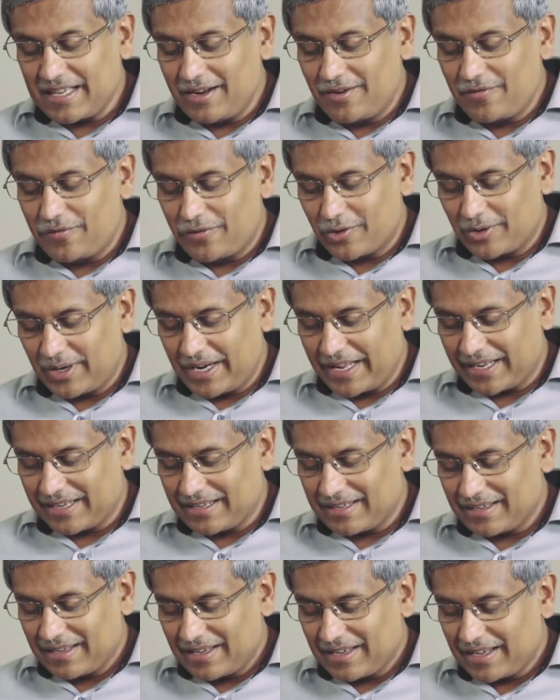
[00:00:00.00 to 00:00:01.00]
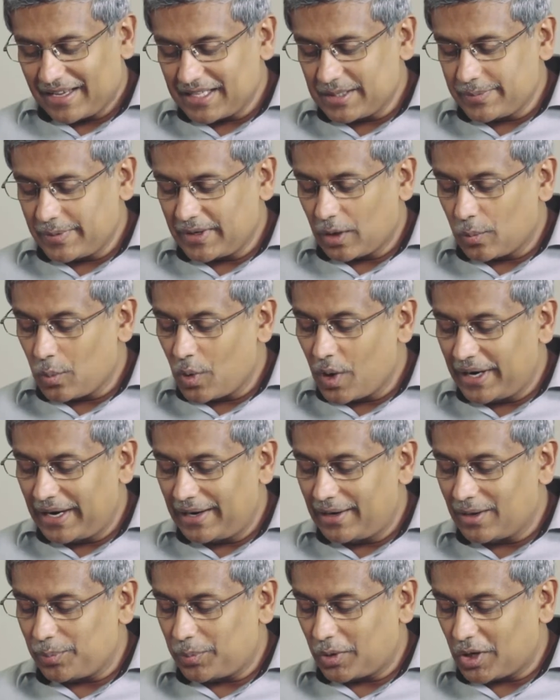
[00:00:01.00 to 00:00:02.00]
Infotech has been
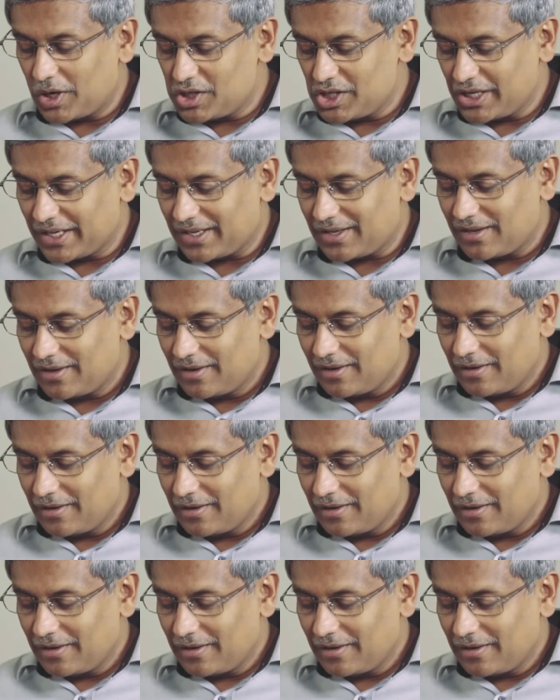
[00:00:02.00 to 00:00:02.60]
awarded a project